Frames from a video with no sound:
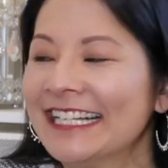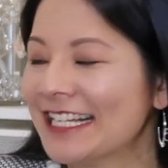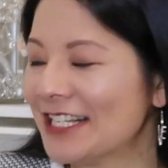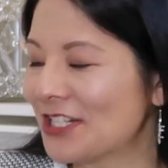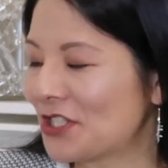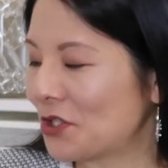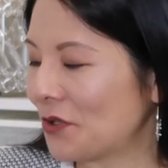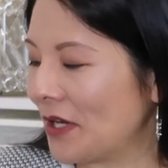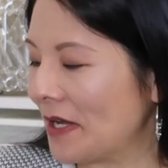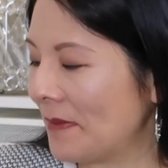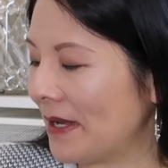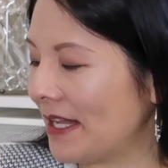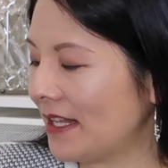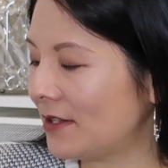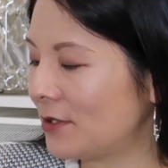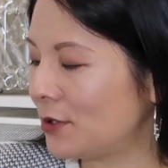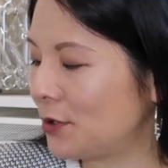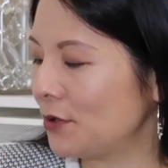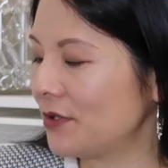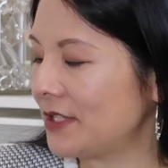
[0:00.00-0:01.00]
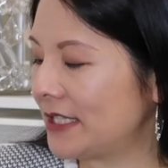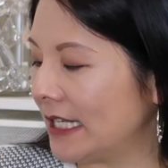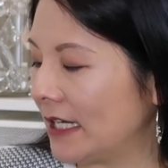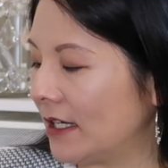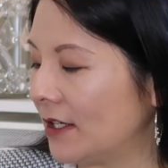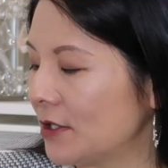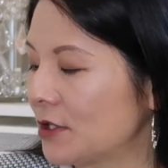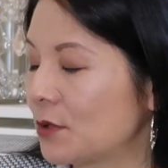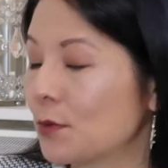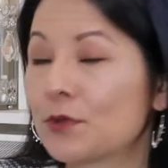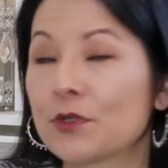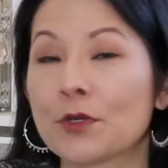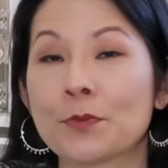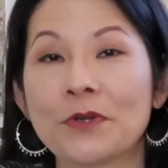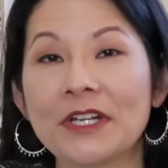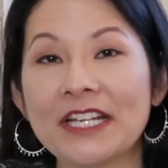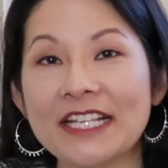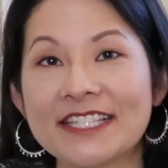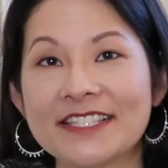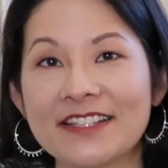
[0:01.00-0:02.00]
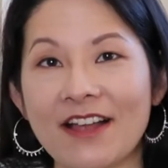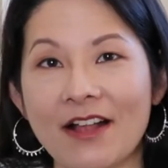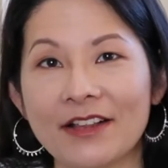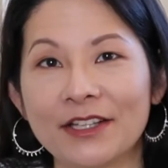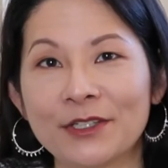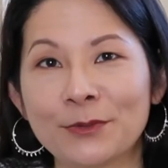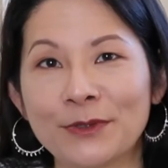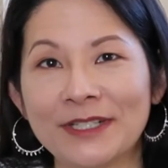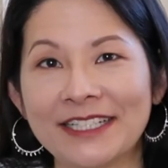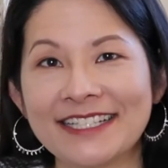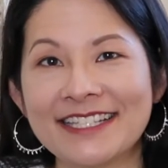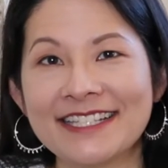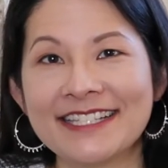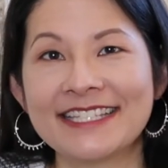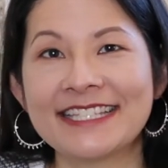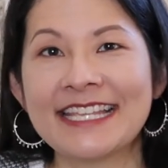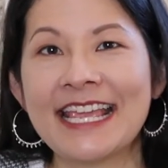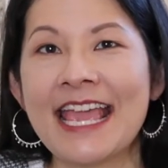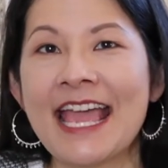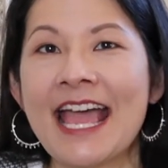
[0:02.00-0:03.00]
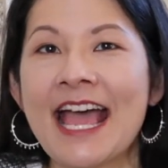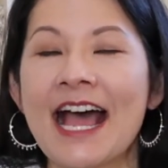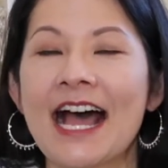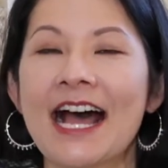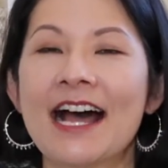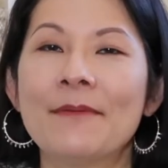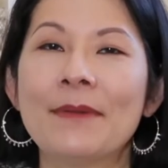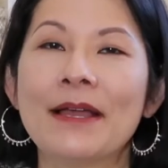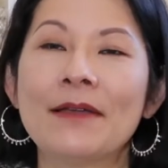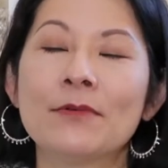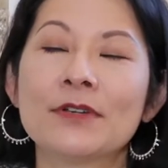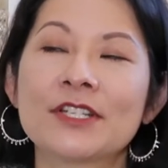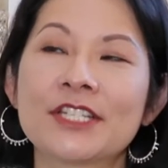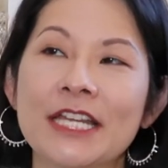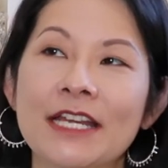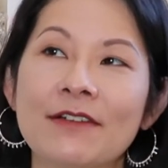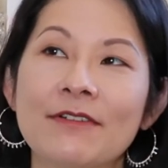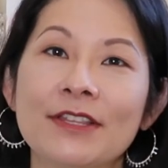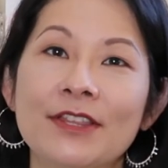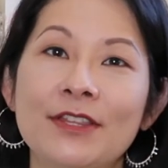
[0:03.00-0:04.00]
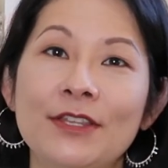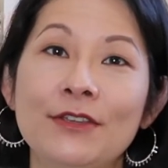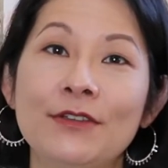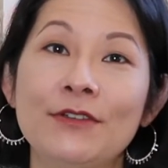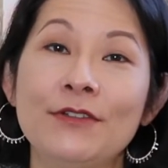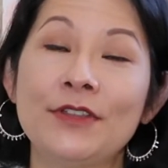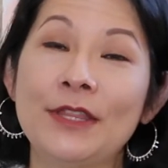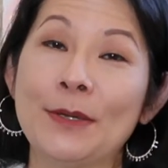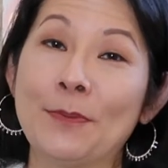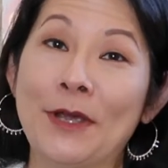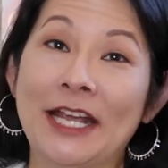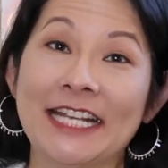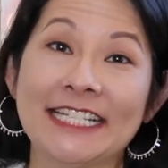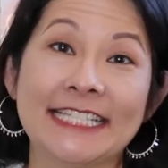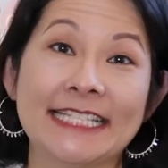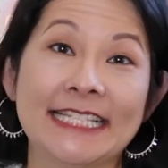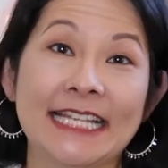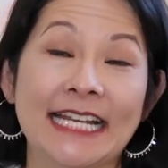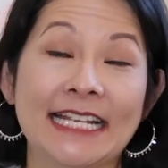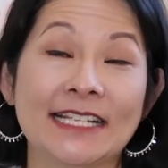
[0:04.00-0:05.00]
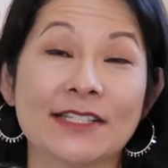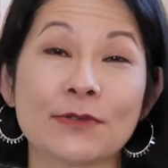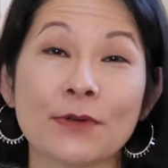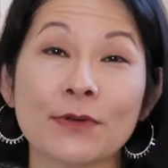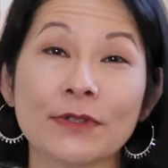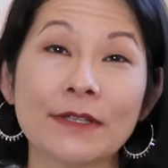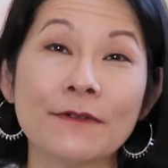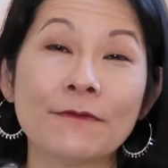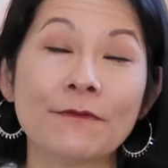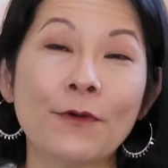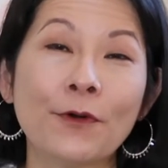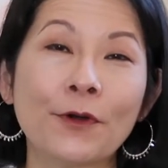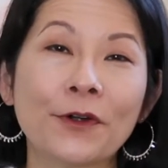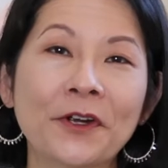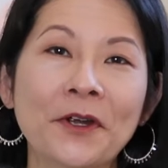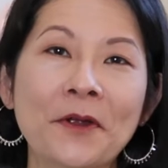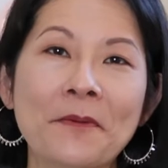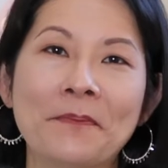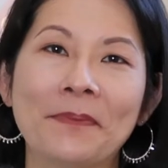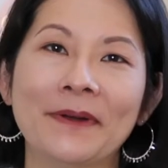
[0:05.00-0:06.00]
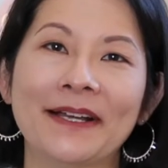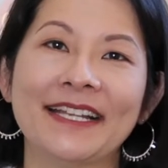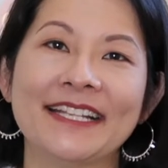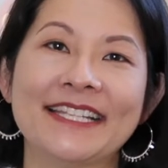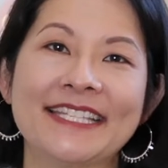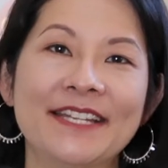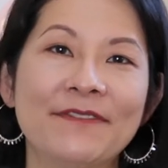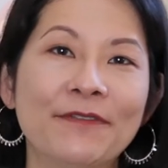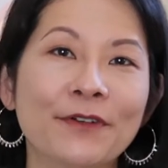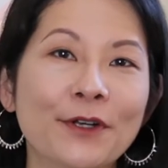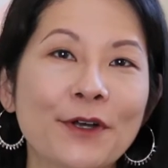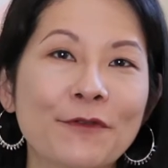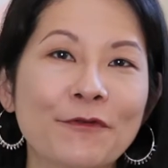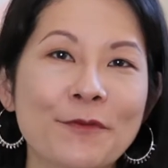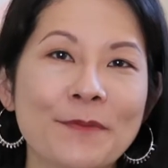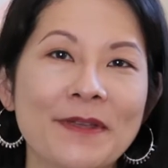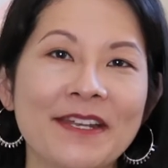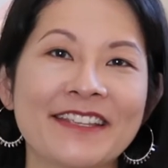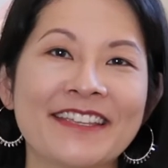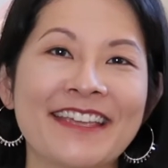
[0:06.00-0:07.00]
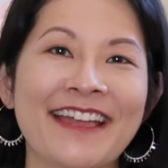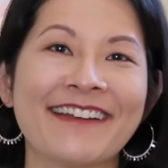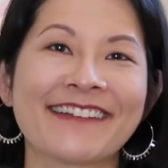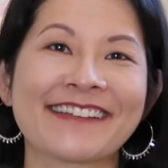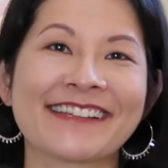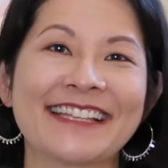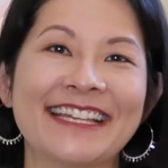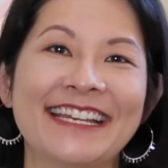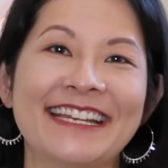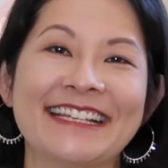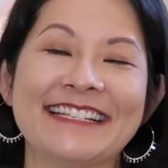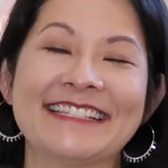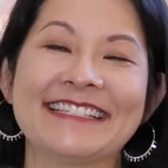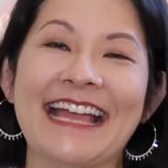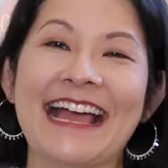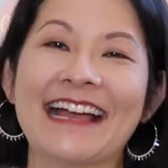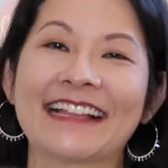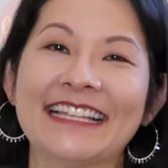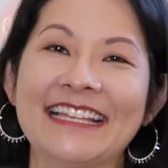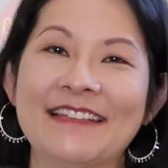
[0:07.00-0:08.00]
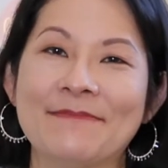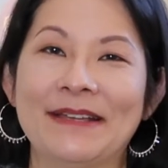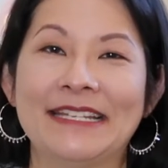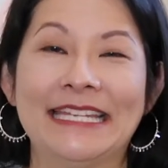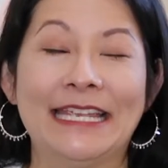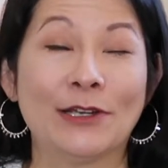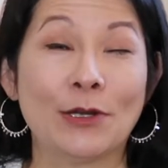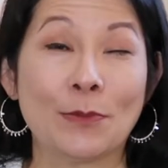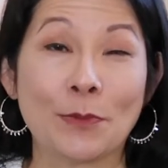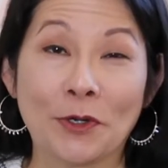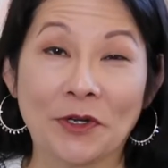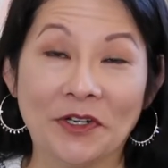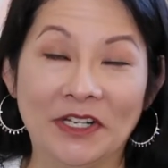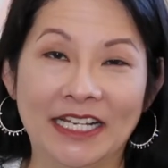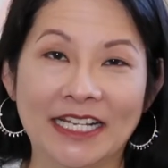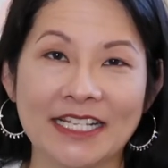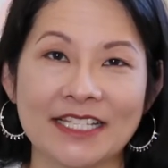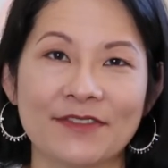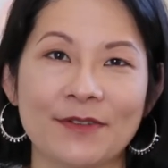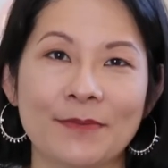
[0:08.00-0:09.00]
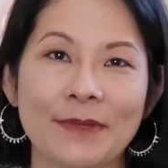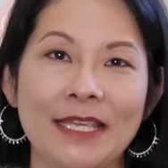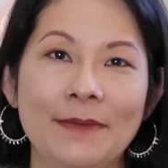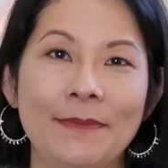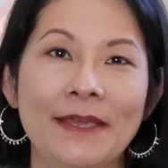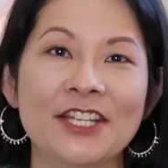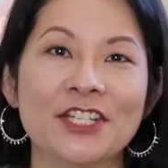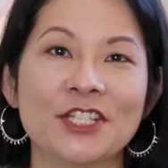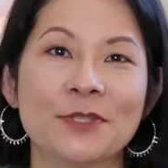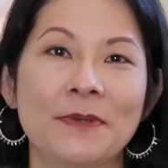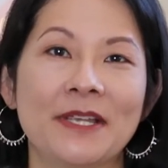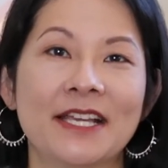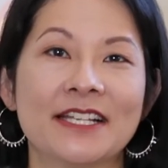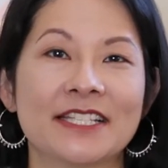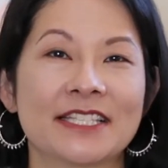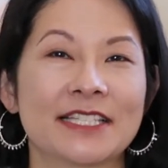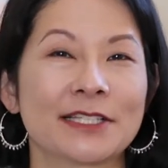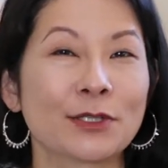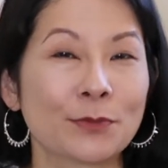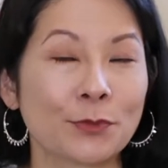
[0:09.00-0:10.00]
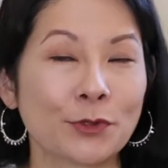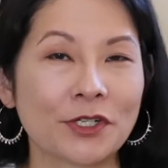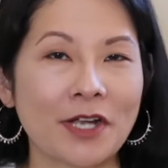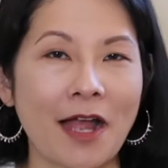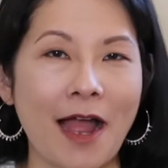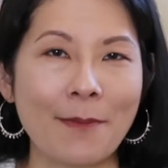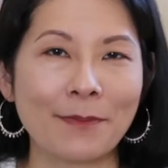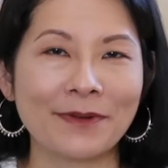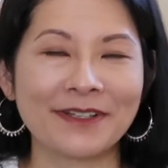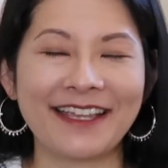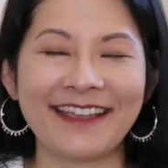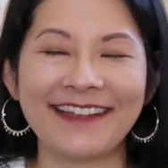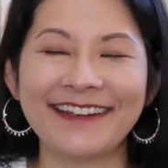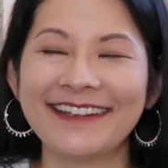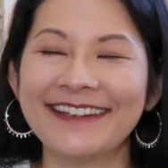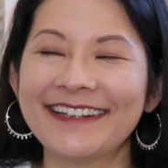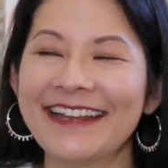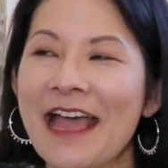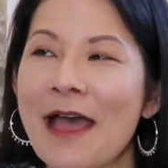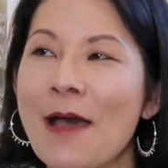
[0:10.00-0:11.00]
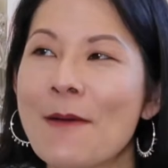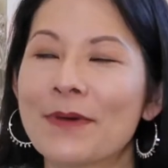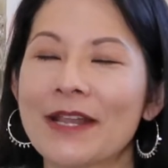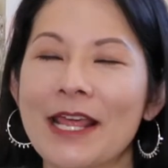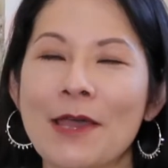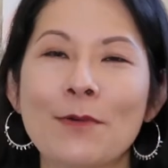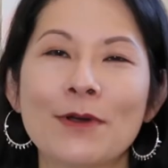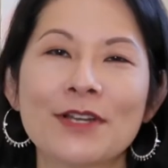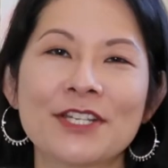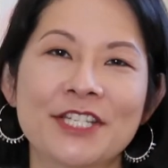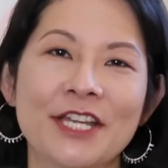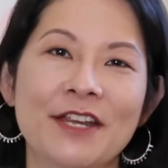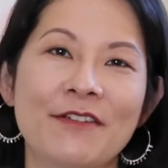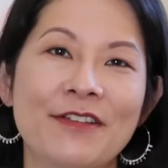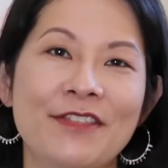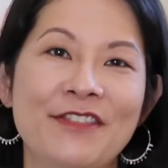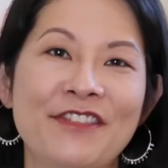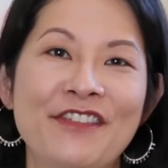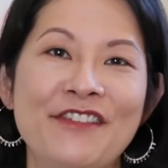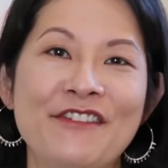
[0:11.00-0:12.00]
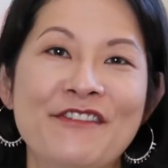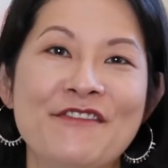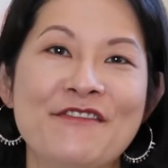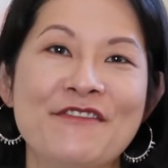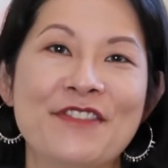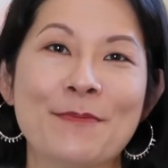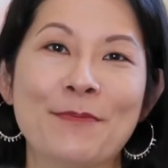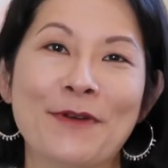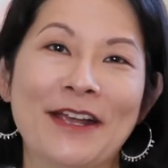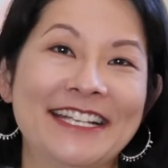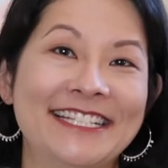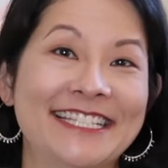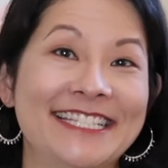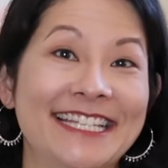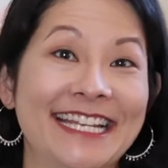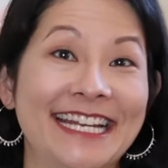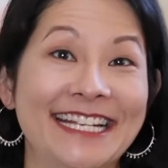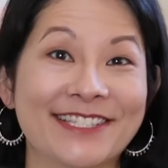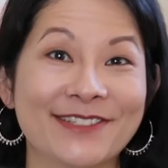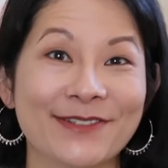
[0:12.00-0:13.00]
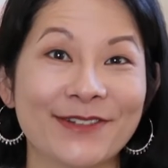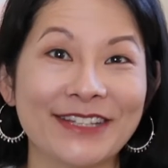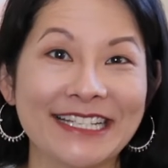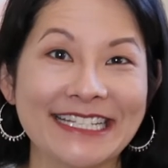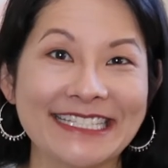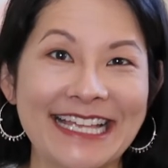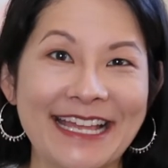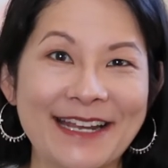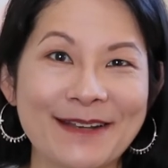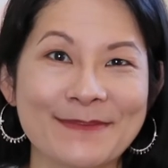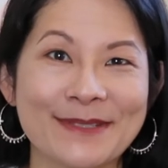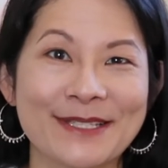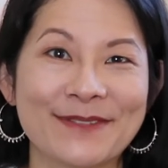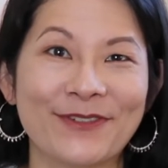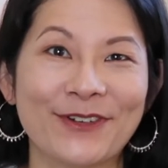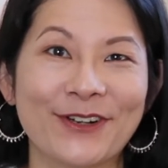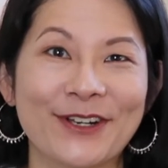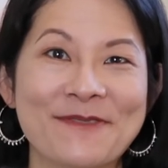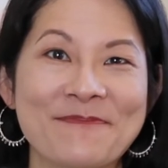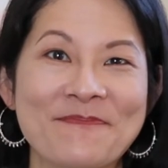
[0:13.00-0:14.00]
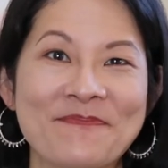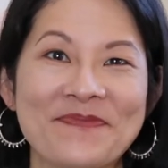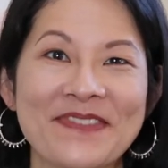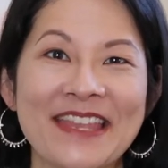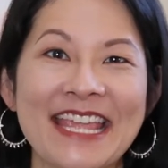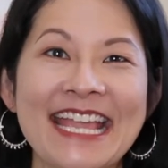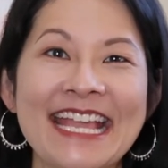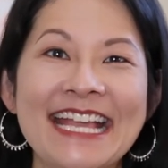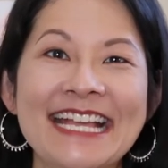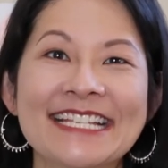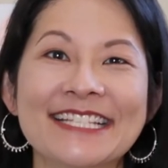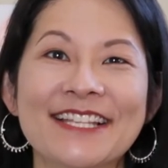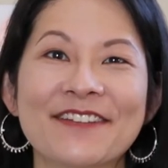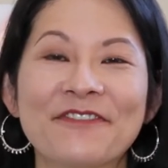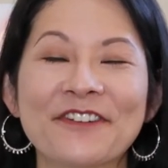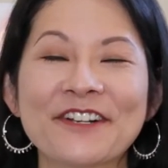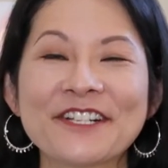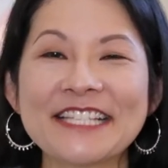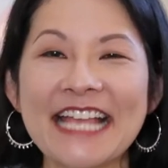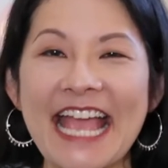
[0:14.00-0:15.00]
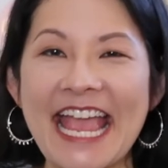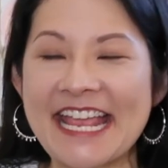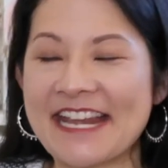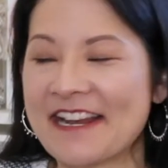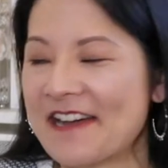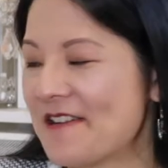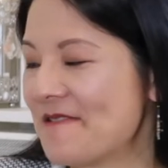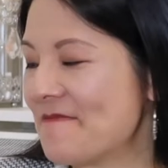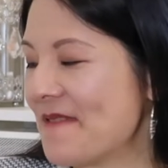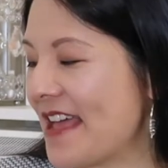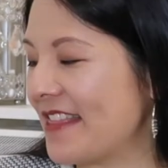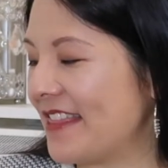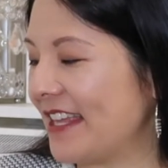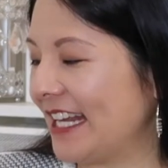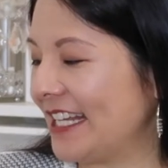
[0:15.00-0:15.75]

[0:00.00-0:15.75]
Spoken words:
So I made 2 sales, which are pretty solid ones. I will share with you the prices that I sold them for, but it's difficult for me to calculate exactly my take-home earnings from eBay just because it's a little more complicated, but I will share with you the prices that I sold these items for. The first item that